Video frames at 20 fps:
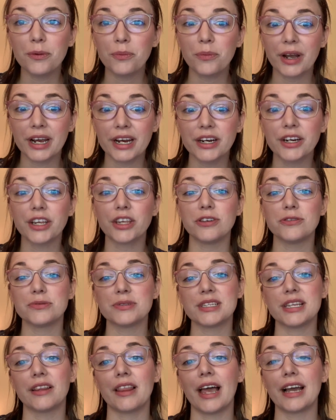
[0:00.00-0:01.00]
where you
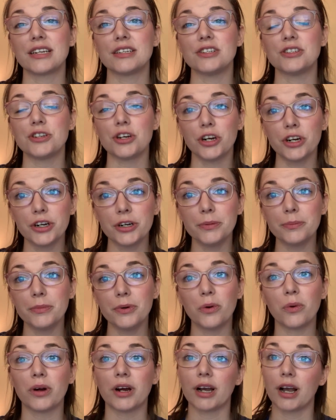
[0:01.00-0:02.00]
select a term
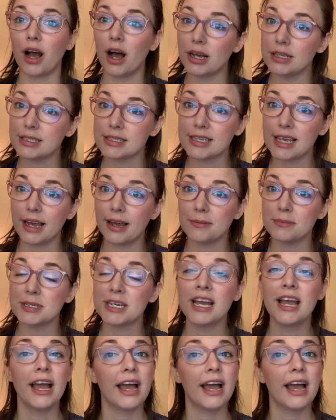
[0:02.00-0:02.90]
or a concept